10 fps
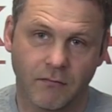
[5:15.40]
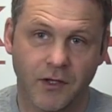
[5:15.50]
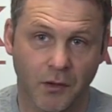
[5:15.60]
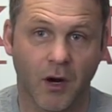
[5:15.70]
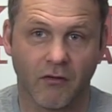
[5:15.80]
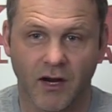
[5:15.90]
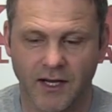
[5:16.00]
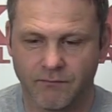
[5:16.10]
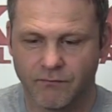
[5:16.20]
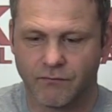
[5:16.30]
You are
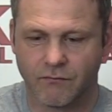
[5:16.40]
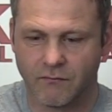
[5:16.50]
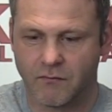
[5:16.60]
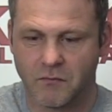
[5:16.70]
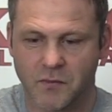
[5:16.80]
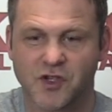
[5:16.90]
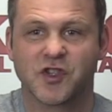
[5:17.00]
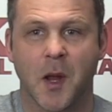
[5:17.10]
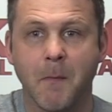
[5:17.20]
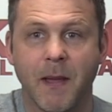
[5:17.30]
right.
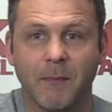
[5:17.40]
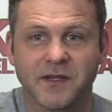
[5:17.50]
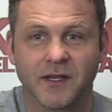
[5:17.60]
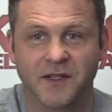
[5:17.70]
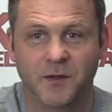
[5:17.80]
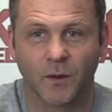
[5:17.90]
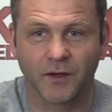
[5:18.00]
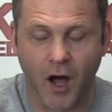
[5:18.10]
Some members of the squad